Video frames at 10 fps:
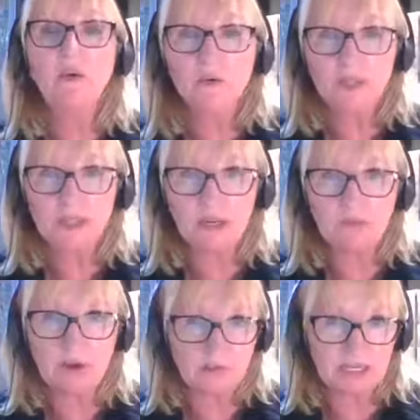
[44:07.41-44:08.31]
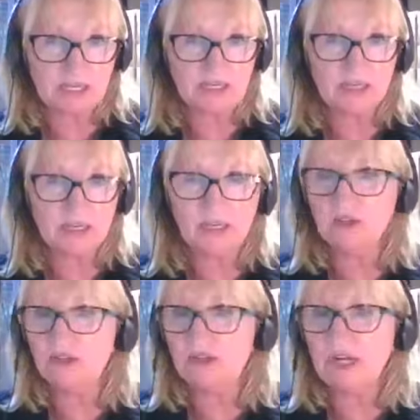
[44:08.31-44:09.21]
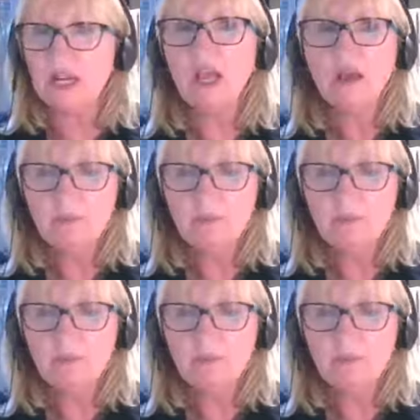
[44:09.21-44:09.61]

also represented her country.